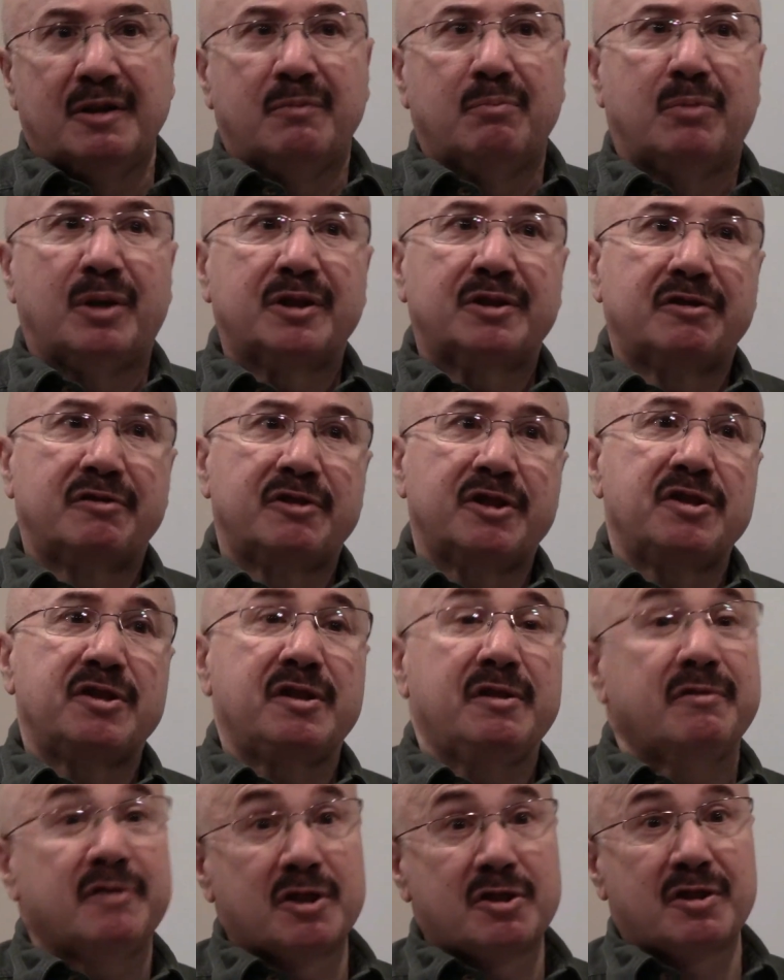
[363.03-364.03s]
but there is
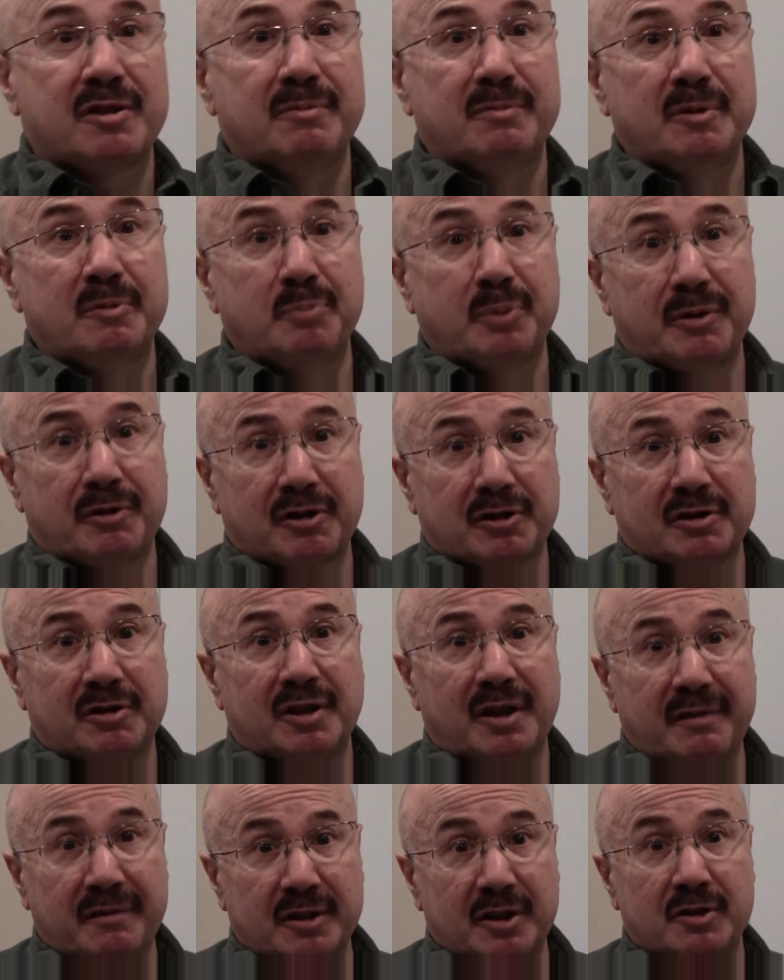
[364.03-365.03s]
even some
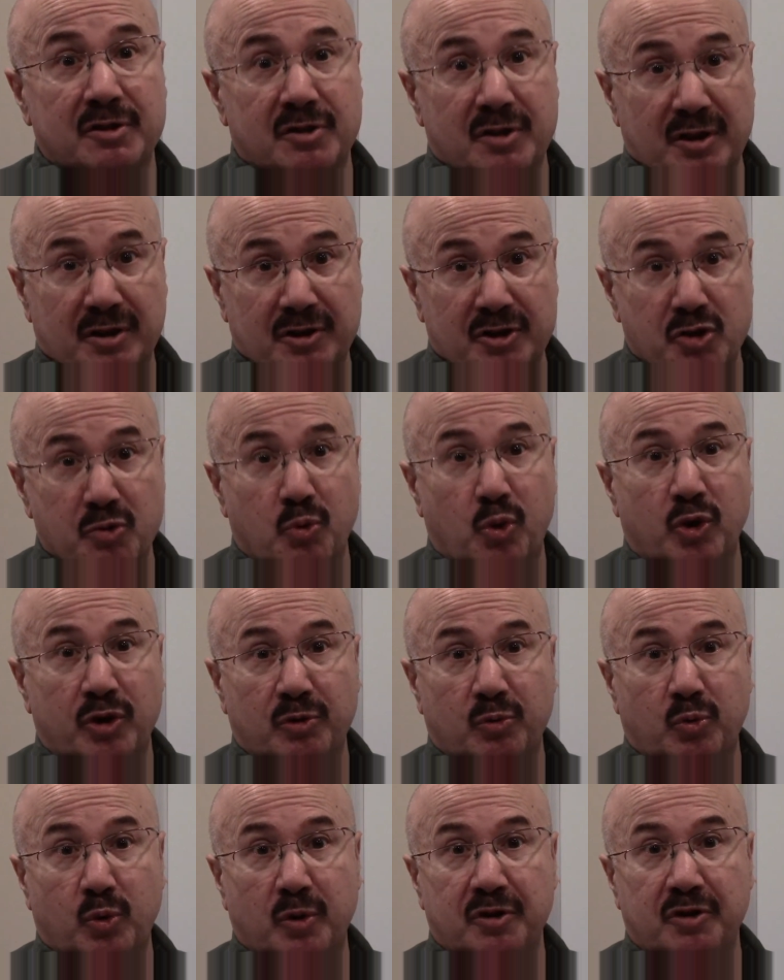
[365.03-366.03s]
empirical evidence that there's more
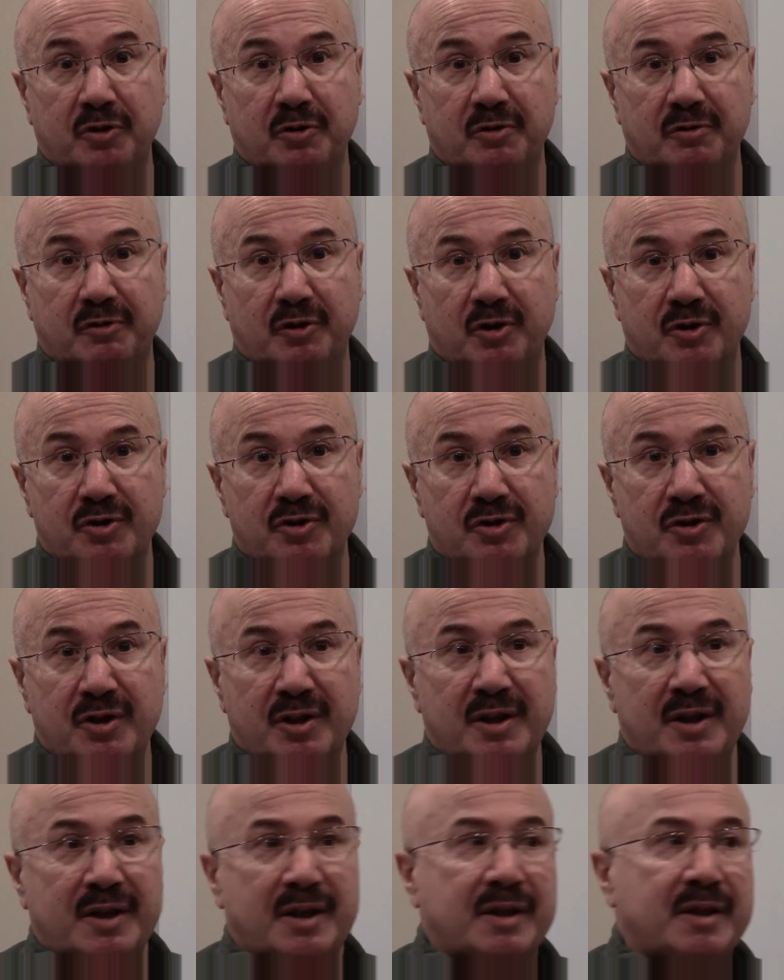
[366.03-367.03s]
than one universe.
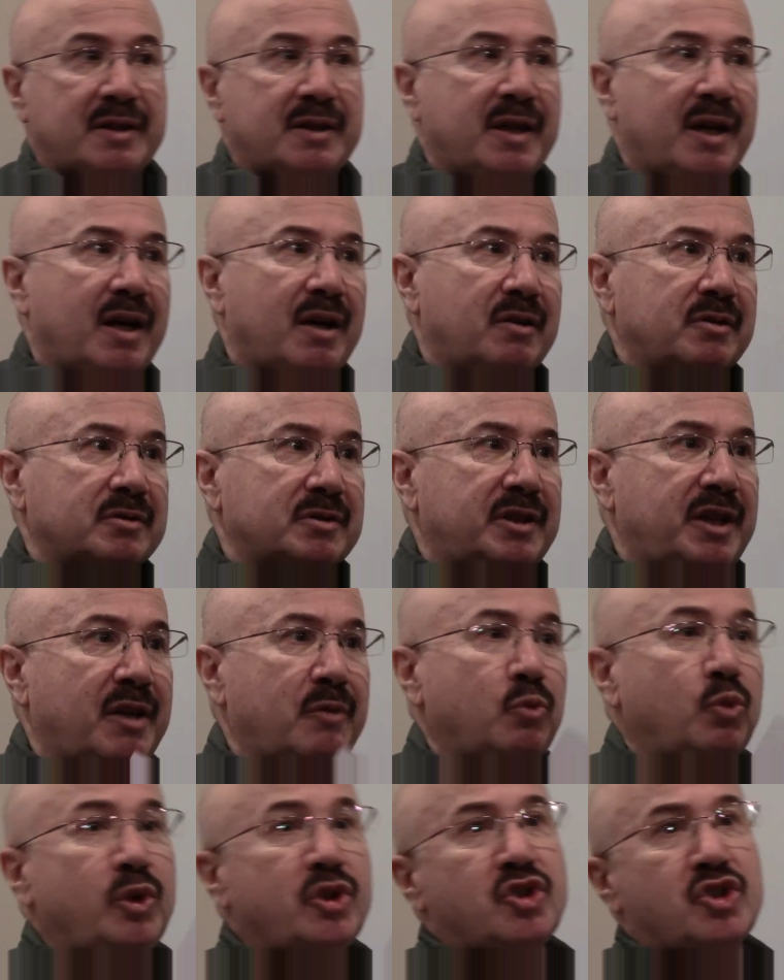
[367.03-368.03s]
Now,
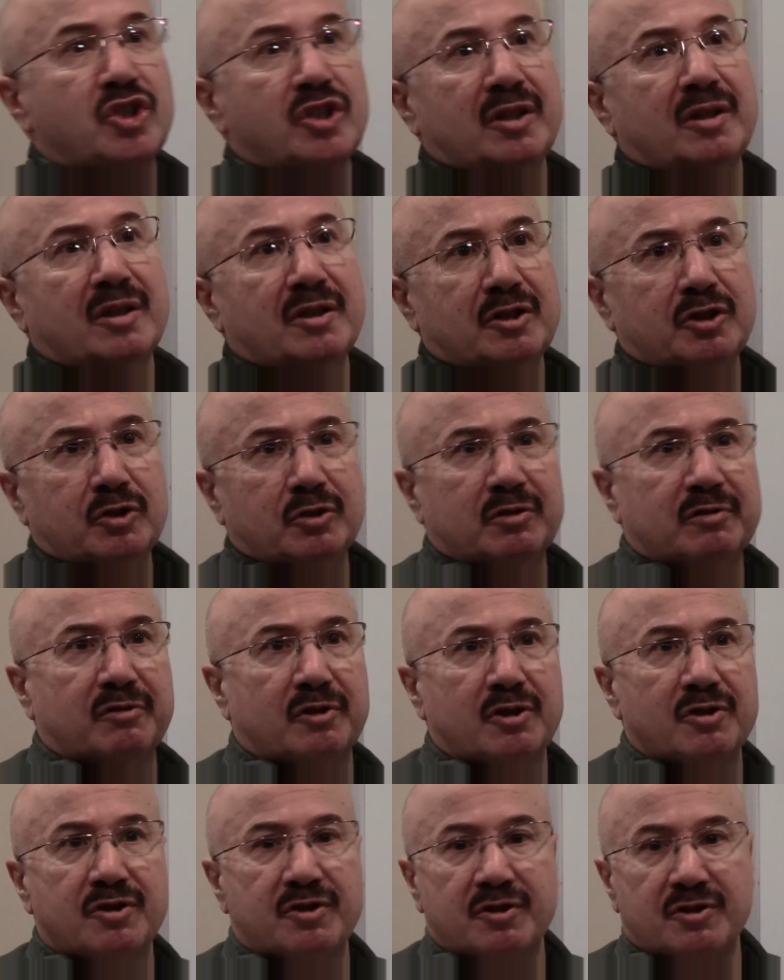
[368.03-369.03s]
can we see other
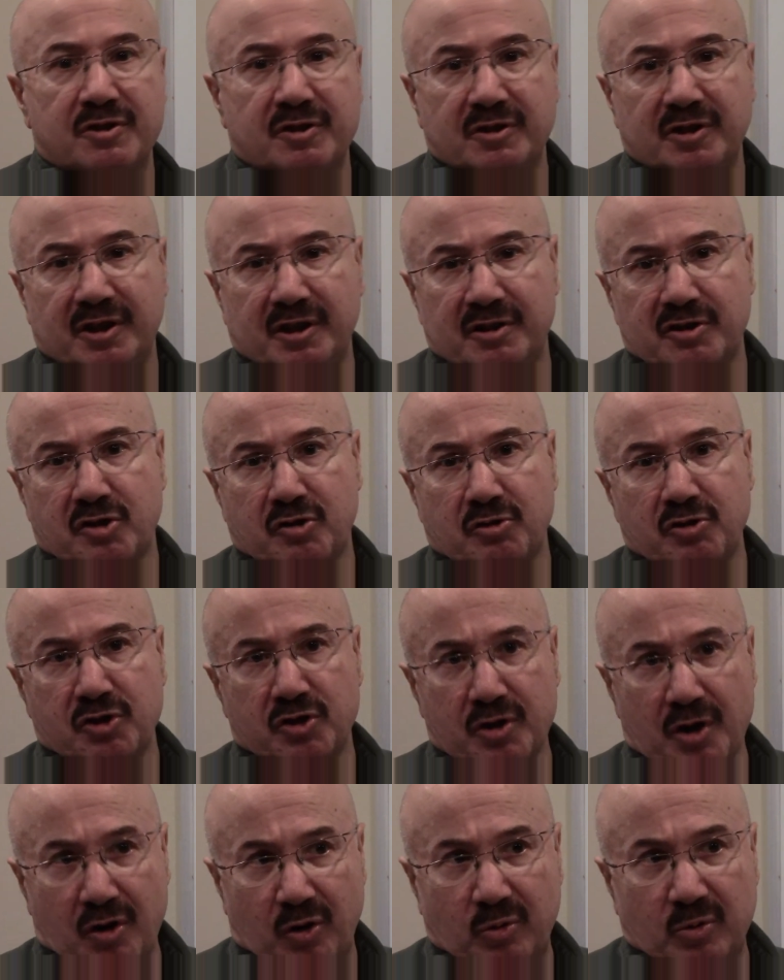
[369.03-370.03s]
universes? And the answer is
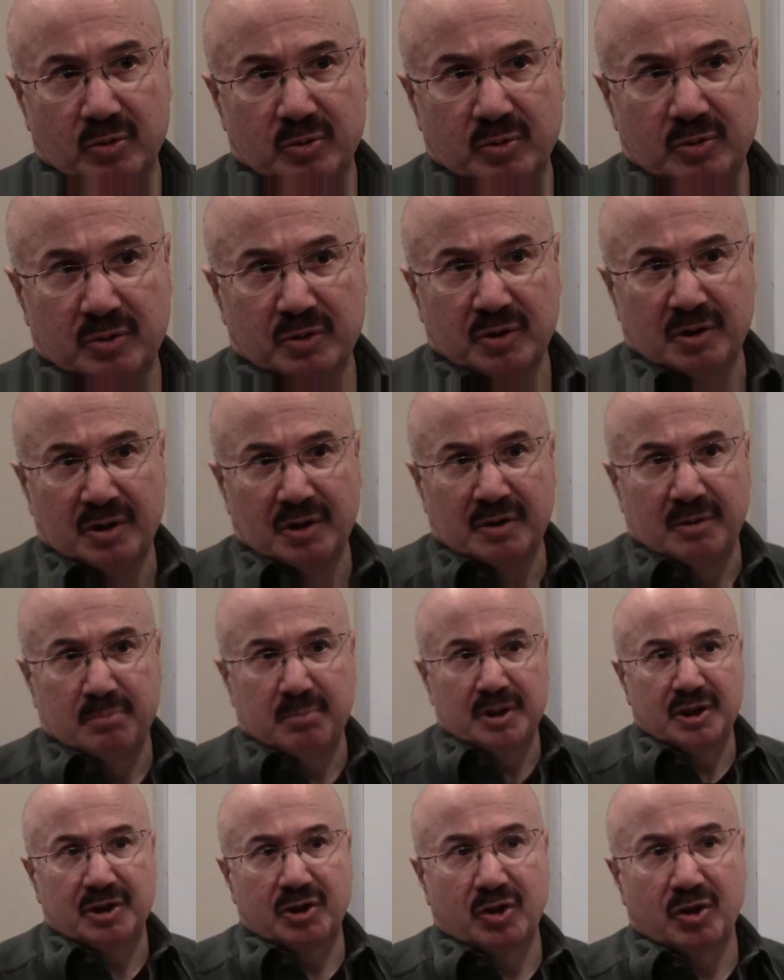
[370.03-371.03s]
no,
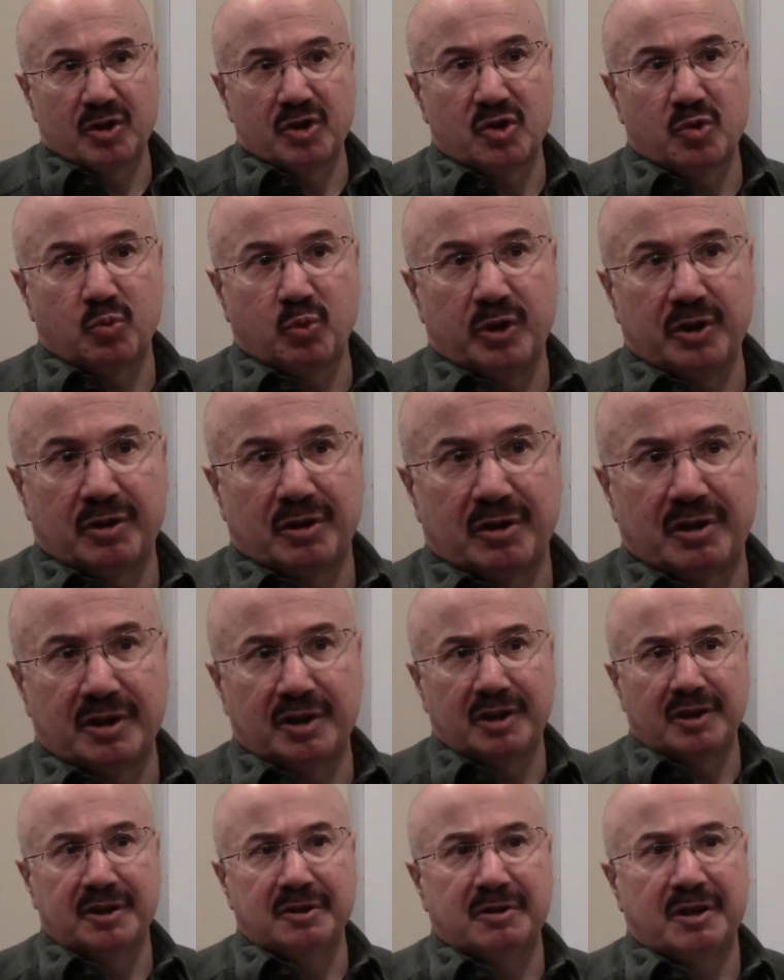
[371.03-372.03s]
because we are
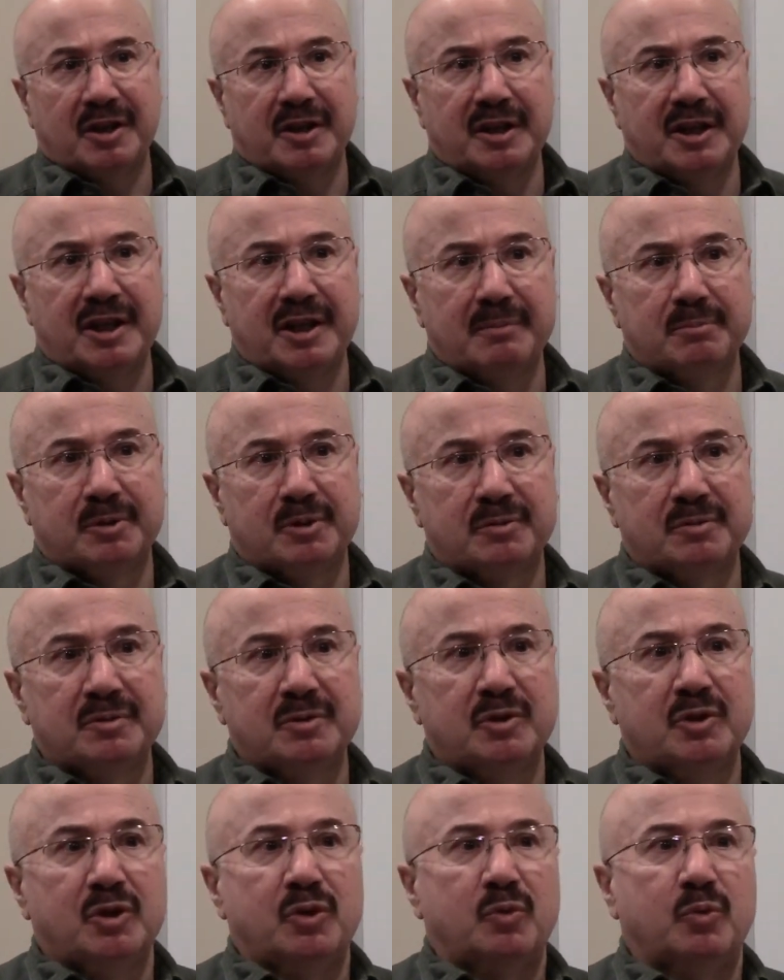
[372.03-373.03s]
unable,
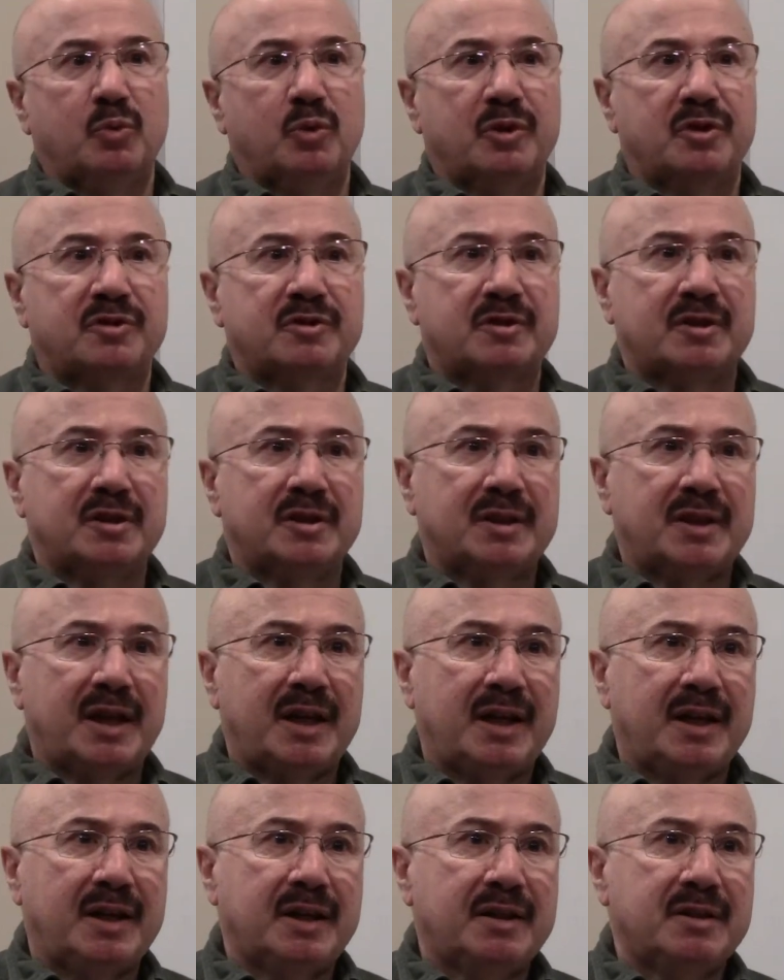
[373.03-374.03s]
with
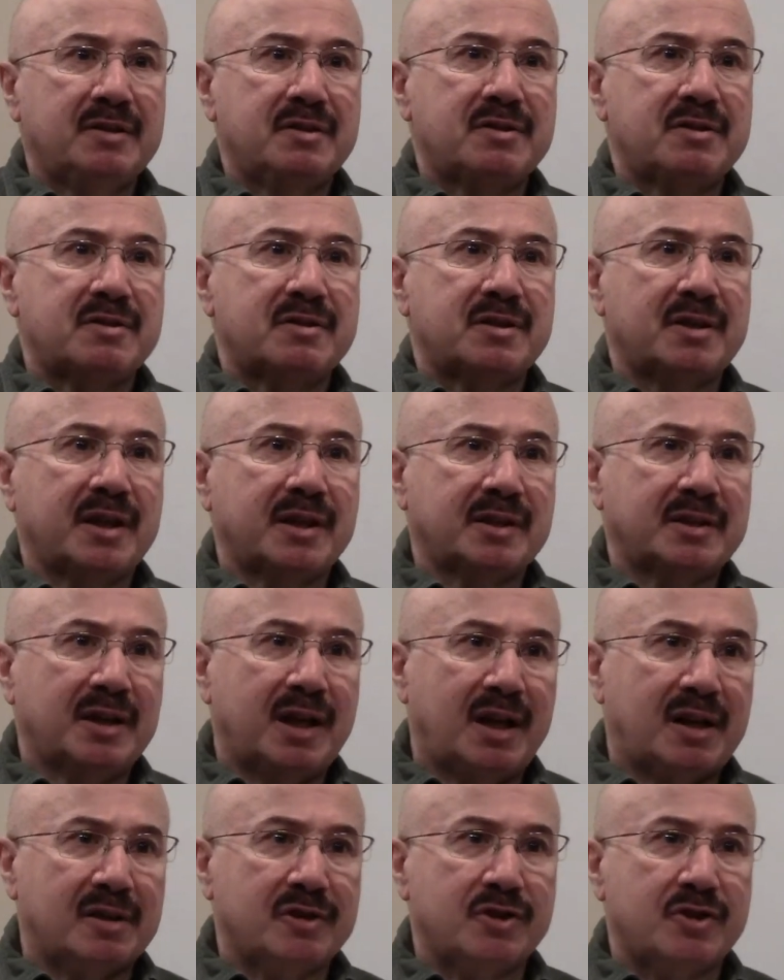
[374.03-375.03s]
today's
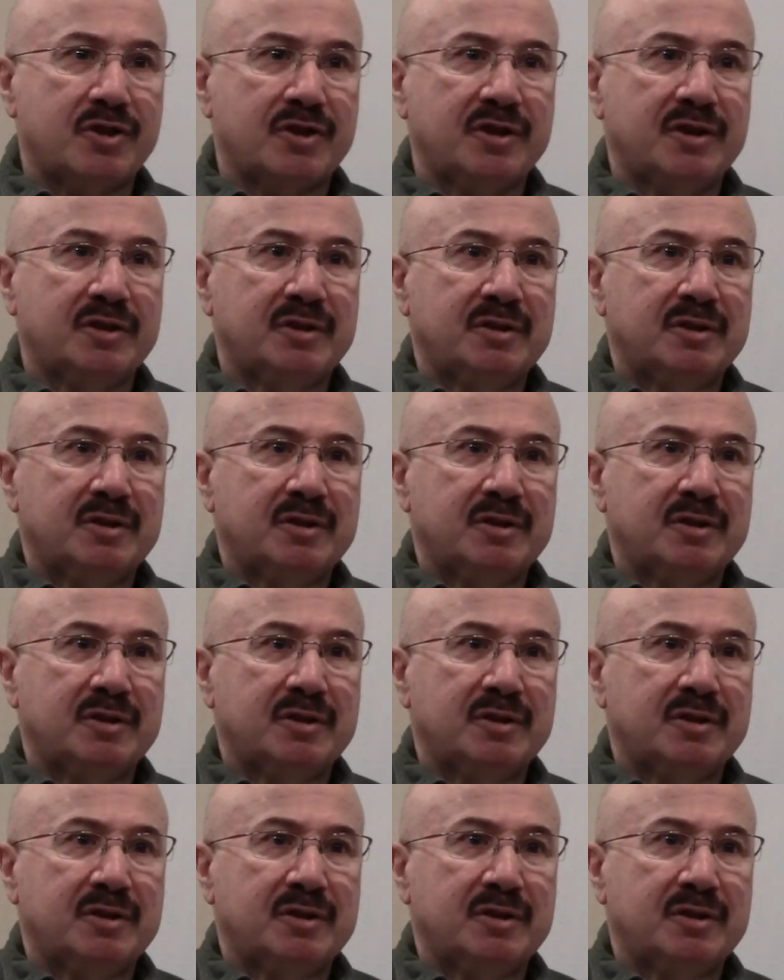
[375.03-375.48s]
technology,